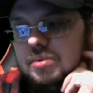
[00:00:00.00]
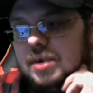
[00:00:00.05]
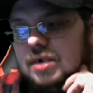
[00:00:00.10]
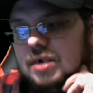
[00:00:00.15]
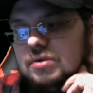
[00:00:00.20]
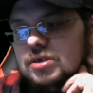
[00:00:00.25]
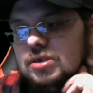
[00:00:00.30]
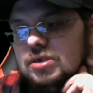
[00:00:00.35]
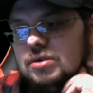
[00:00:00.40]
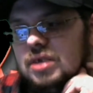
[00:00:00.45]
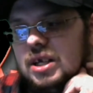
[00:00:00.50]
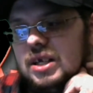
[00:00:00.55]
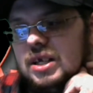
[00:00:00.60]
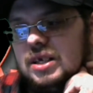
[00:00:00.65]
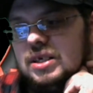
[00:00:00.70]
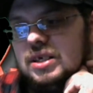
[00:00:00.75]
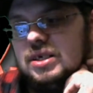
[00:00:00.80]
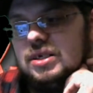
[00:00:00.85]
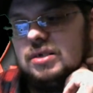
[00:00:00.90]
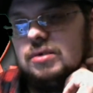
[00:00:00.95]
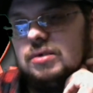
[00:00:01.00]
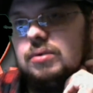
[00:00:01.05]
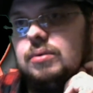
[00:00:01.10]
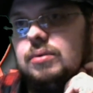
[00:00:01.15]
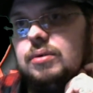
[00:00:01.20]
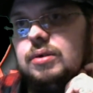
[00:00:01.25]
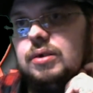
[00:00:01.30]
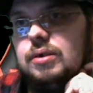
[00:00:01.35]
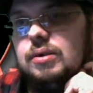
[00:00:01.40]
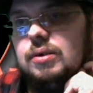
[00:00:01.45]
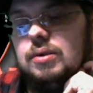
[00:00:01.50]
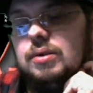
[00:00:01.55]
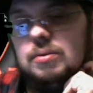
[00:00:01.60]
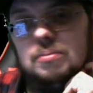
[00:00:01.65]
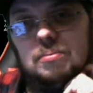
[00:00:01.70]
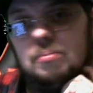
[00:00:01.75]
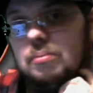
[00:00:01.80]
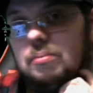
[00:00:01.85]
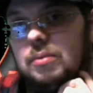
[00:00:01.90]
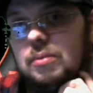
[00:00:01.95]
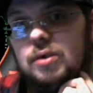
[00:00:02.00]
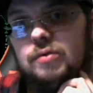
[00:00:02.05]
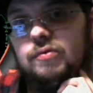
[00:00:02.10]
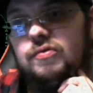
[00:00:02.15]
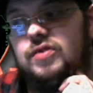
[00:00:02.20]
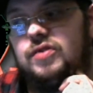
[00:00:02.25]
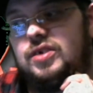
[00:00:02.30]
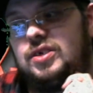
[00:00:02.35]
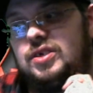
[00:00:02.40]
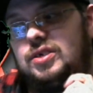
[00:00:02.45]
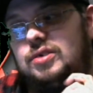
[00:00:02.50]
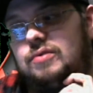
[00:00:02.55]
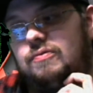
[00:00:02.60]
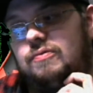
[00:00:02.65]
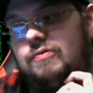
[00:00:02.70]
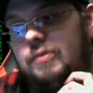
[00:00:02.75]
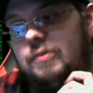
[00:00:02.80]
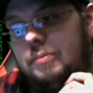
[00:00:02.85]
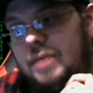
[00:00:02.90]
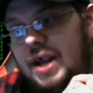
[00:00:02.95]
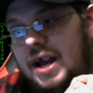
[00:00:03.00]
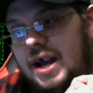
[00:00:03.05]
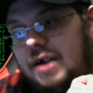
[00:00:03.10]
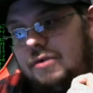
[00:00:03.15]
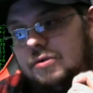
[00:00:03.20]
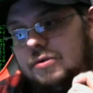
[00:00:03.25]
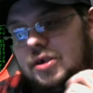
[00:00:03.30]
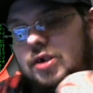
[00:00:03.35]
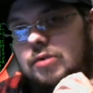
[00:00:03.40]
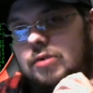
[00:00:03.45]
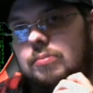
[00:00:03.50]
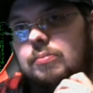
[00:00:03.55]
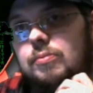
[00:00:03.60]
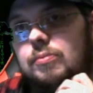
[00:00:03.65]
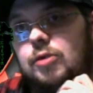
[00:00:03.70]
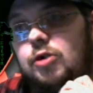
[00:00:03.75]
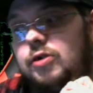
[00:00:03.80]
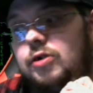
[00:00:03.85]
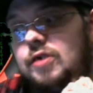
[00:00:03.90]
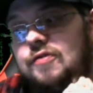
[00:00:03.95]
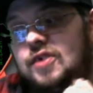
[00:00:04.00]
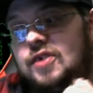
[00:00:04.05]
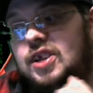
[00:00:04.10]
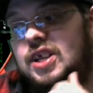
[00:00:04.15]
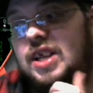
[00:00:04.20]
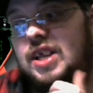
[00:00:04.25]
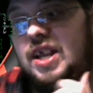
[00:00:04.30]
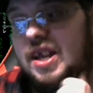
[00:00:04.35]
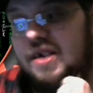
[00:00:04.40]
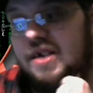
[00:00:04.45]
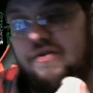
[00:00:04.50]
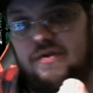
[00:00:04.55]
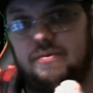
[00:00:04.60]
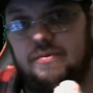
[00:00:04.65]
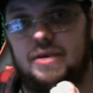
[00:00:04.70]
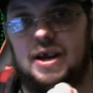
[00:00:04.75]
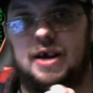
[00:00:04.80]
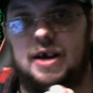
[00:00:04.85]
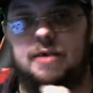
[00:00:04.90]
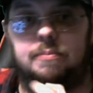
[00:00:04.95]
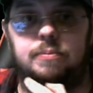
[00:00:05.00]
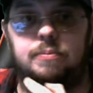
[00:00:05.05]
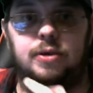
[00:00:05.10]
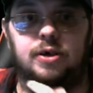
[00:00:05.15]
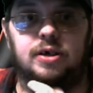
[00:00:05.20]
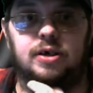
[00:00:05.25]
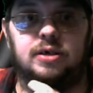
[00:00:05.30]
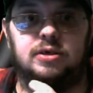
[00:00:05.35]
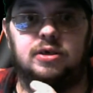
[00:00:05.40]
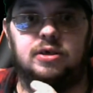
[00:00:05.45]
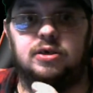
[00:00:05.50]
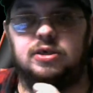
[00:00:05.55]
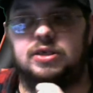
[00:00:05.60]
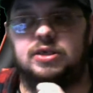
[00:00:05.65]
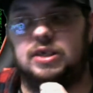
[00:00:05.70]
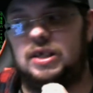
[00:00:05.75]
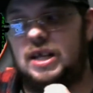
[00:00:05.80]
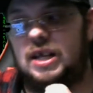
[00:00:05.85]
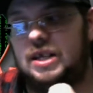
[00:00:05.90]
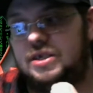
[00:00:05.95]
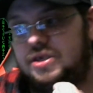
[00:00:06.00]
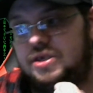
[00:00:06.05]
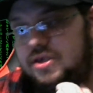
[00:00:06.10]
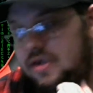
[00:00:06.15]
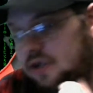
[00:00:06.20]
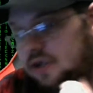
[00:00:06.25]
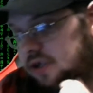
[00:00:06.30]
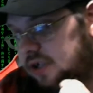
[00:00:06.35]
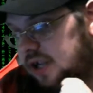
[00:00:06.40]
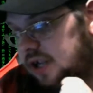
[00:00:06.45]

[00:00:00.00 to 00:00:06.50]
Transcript: out till like months from now, you know, or even a year from now, but as long as it gets done,